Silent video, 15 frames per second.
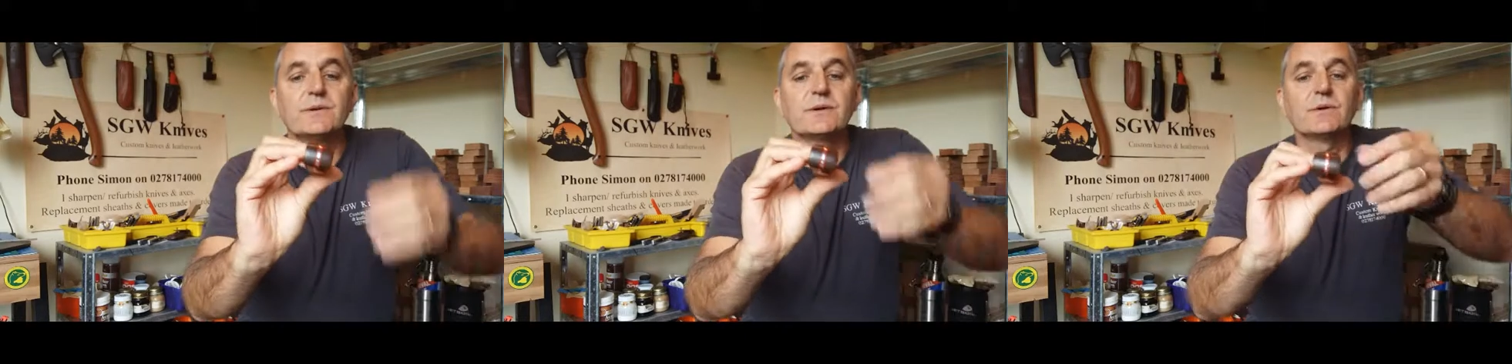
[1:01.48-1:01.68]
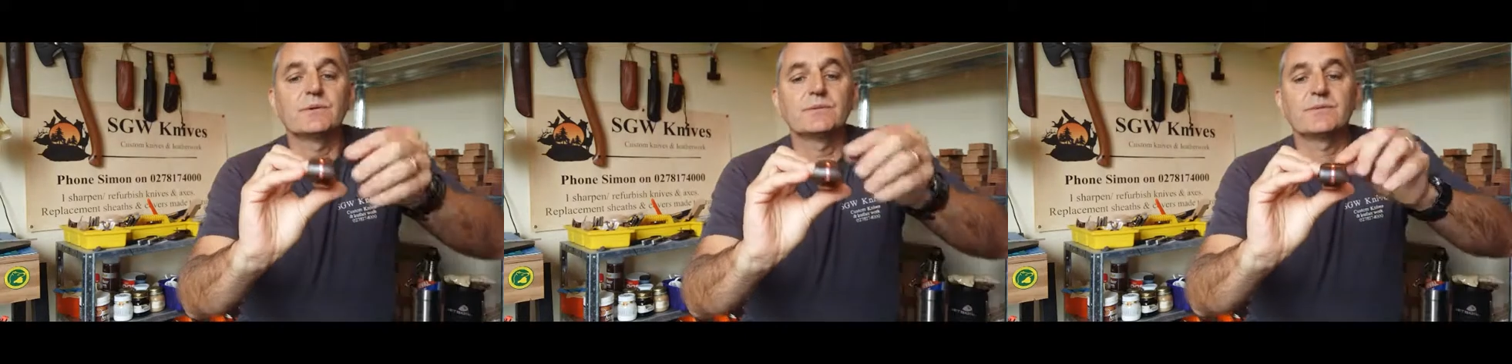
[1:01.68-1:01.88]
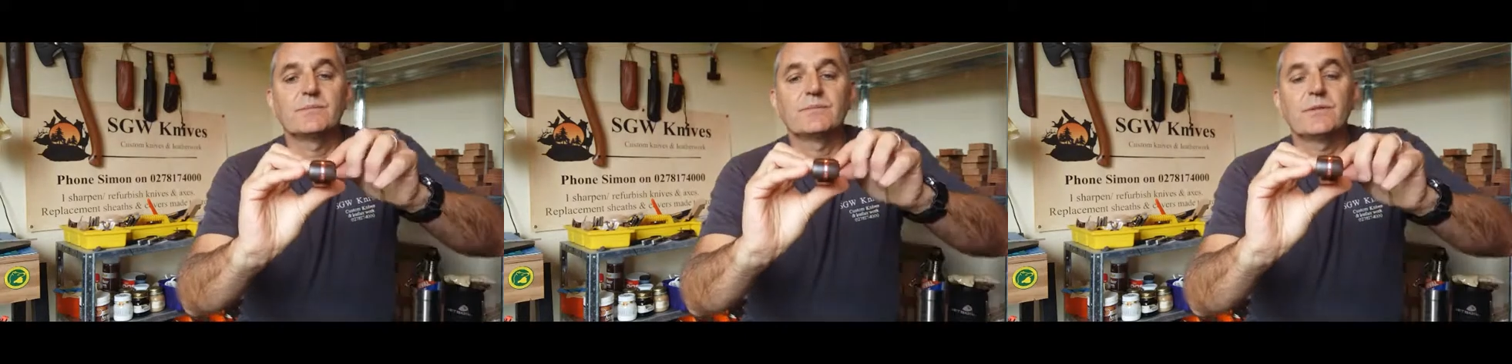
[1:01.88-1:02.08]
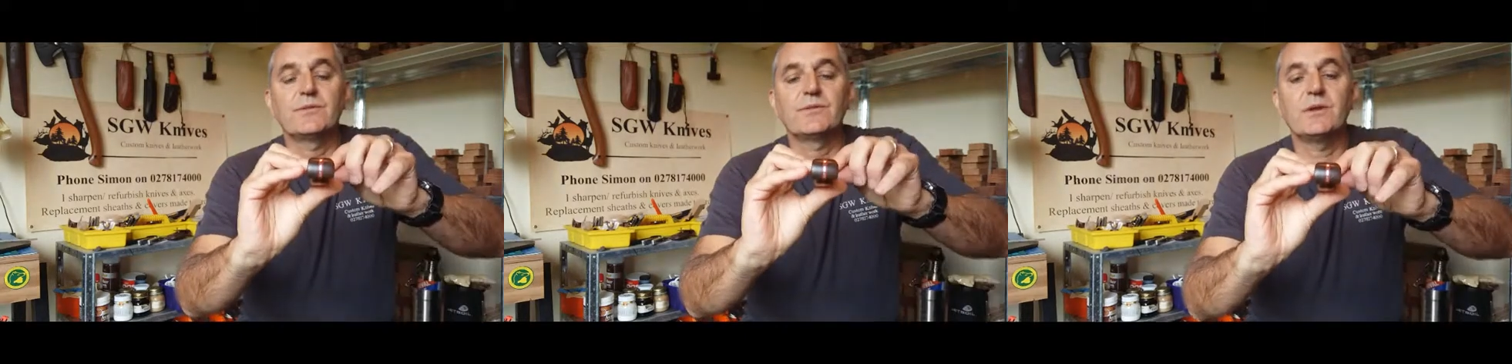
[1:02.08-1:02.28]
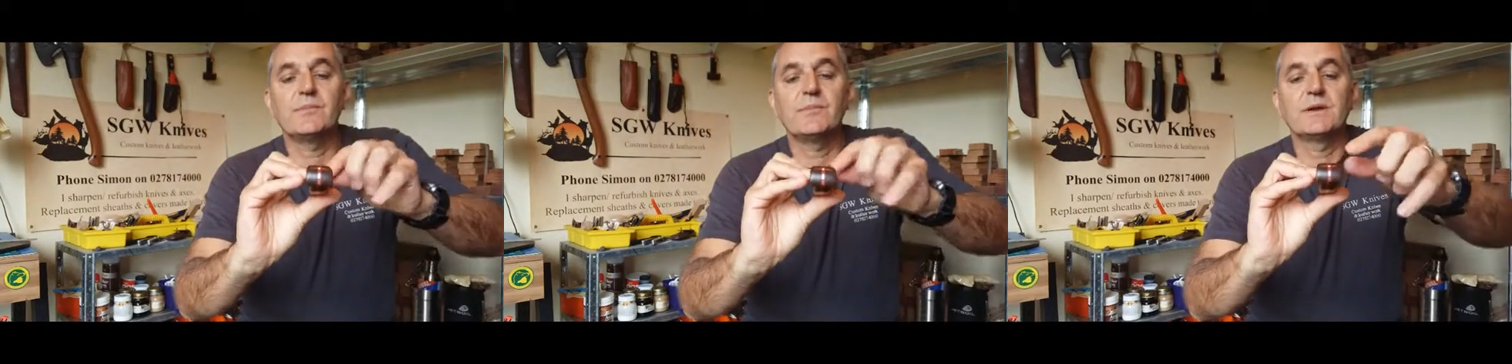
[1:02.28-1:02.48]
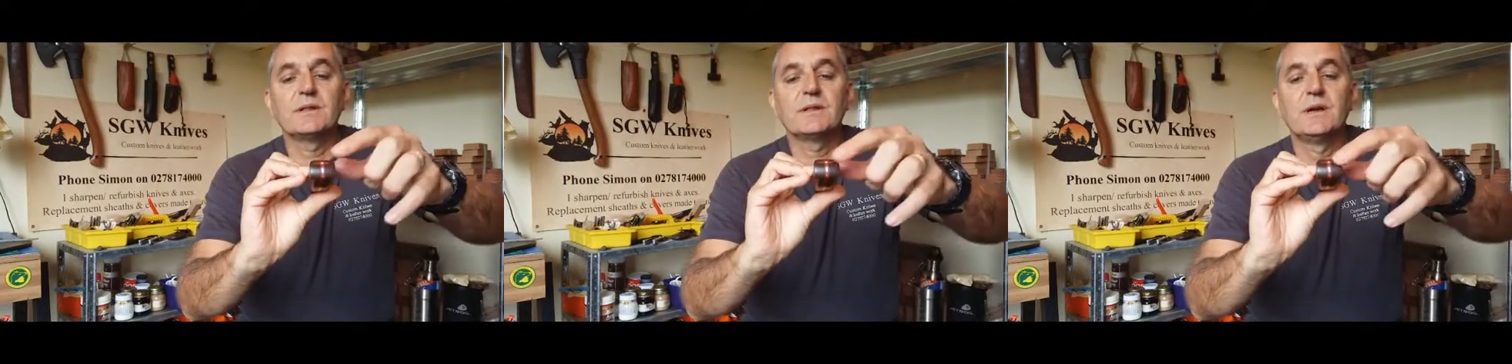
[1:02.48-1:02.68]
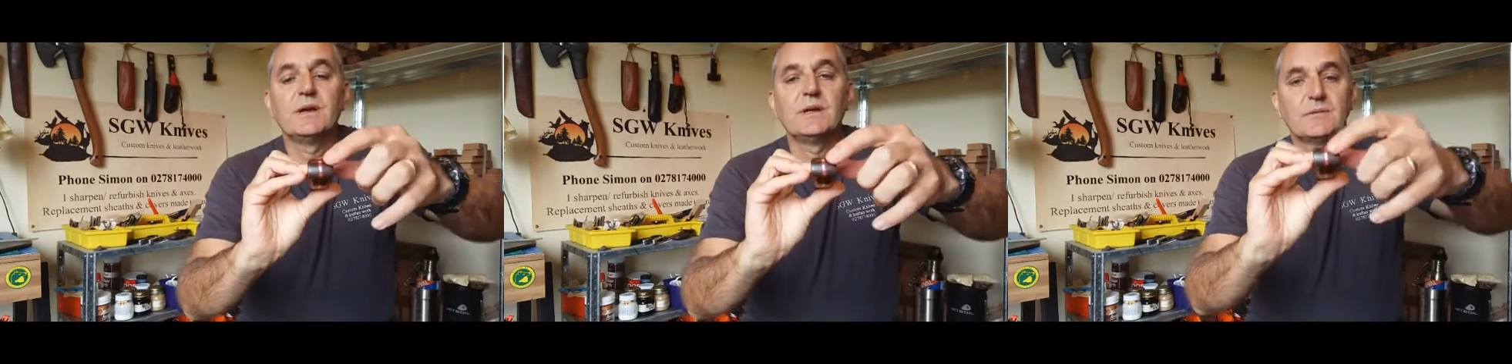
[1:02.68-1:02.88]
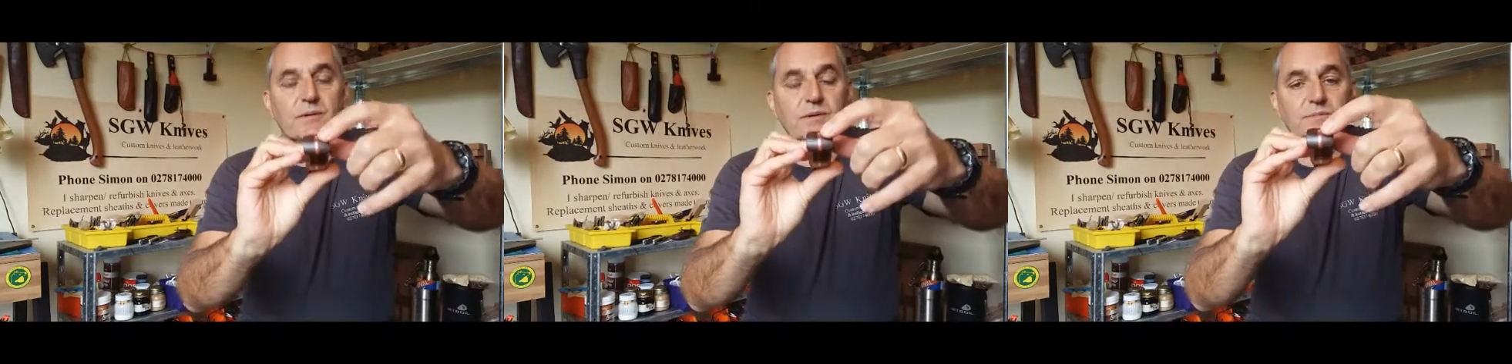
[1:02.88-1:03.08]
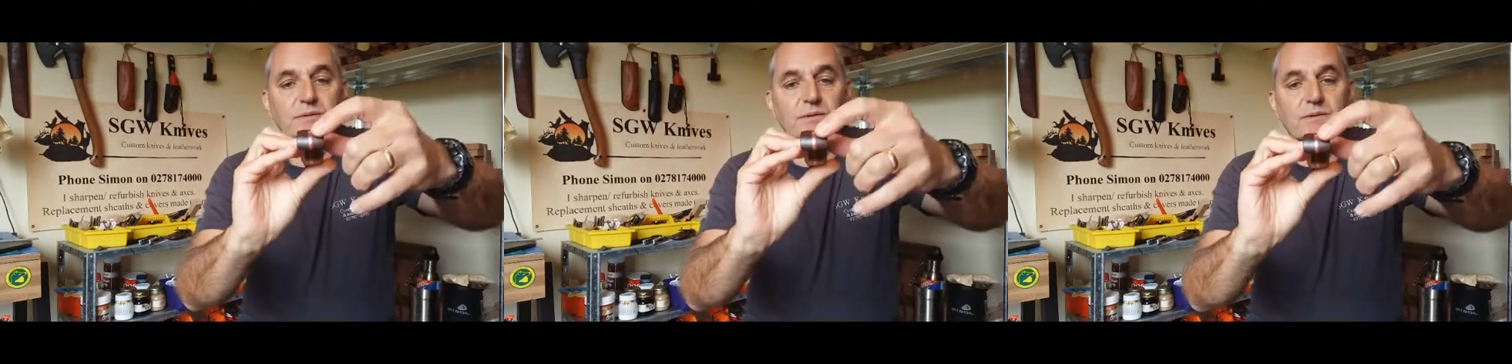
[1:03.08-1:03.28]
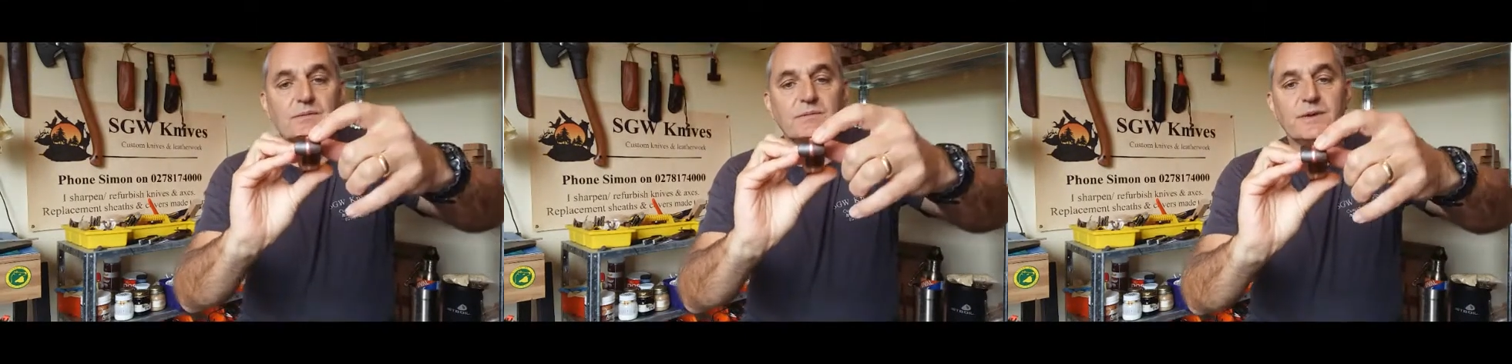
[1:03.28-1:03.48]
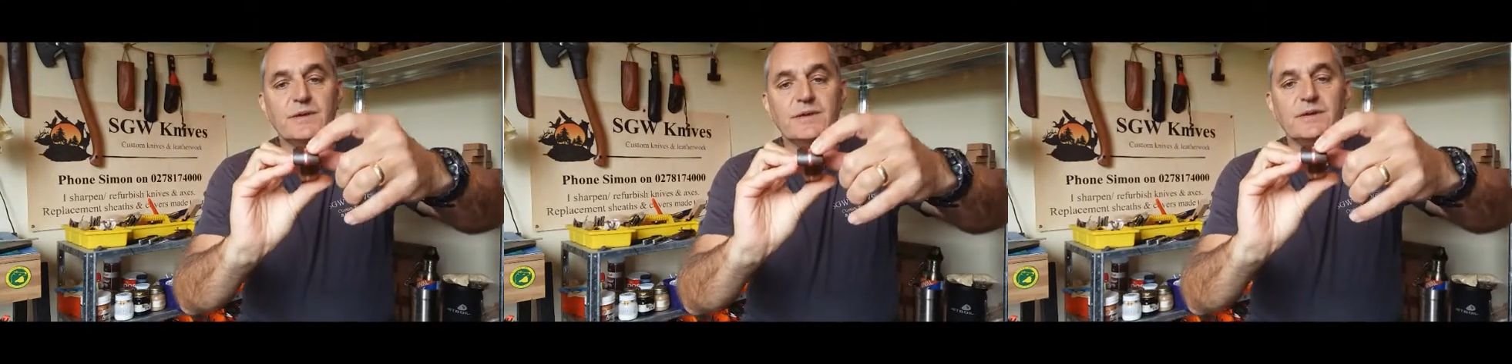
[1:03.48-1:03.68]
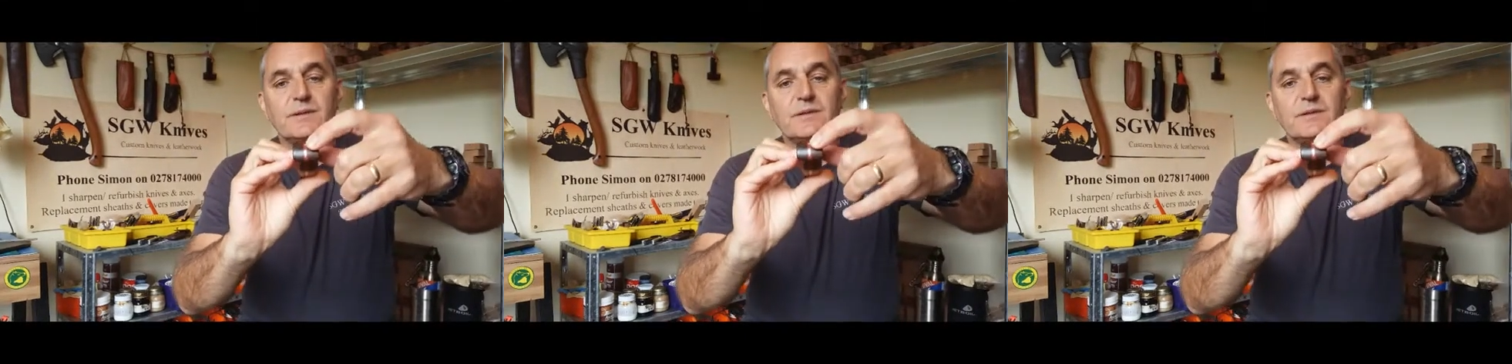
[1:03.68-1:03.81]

it goes from the 3mm to approximately